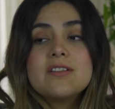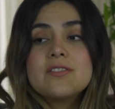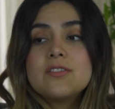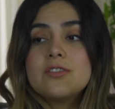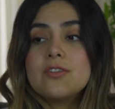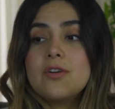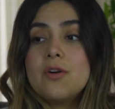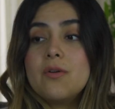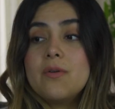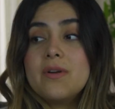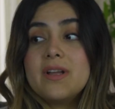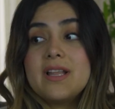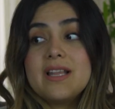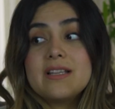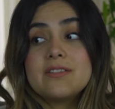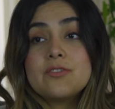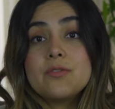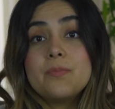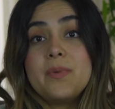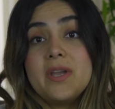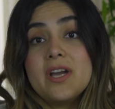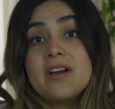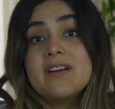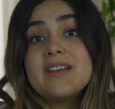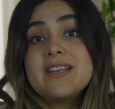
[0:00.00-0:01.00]
So
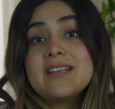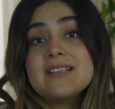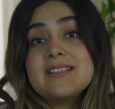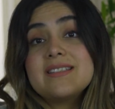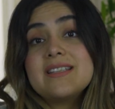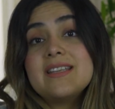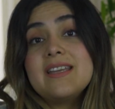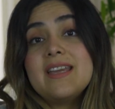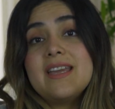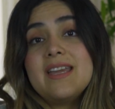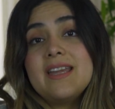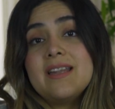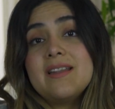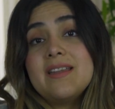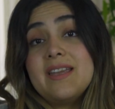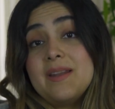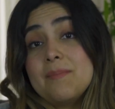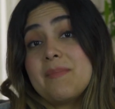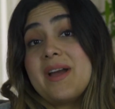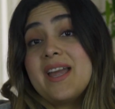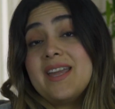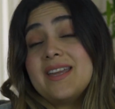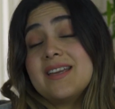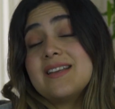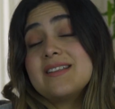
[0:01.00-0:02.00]
to be honest,
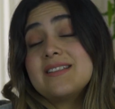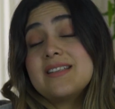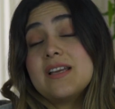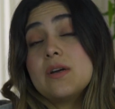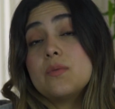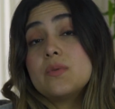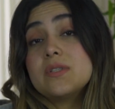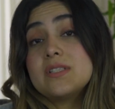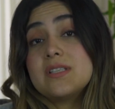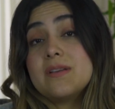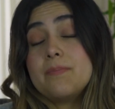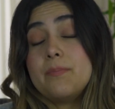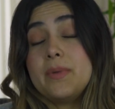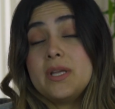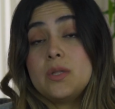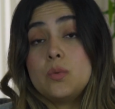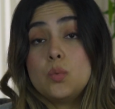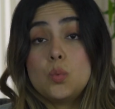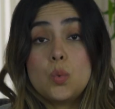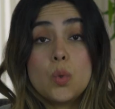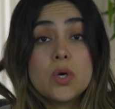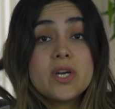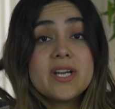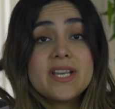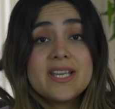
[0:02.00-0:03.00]
in my case, I was a bit
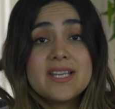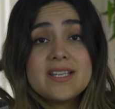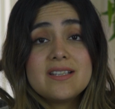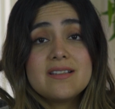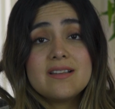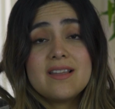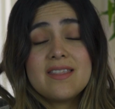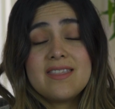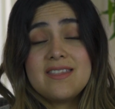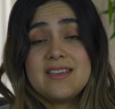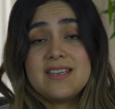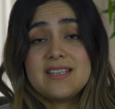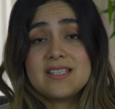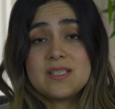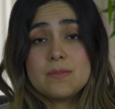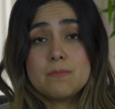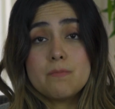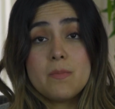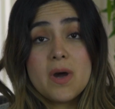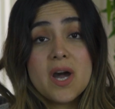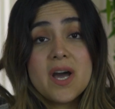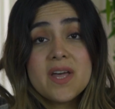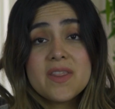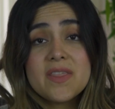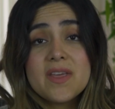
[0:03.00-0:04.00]
worried this
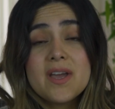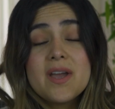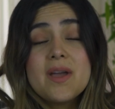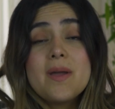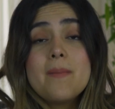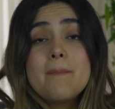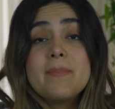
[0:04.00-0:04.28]
month,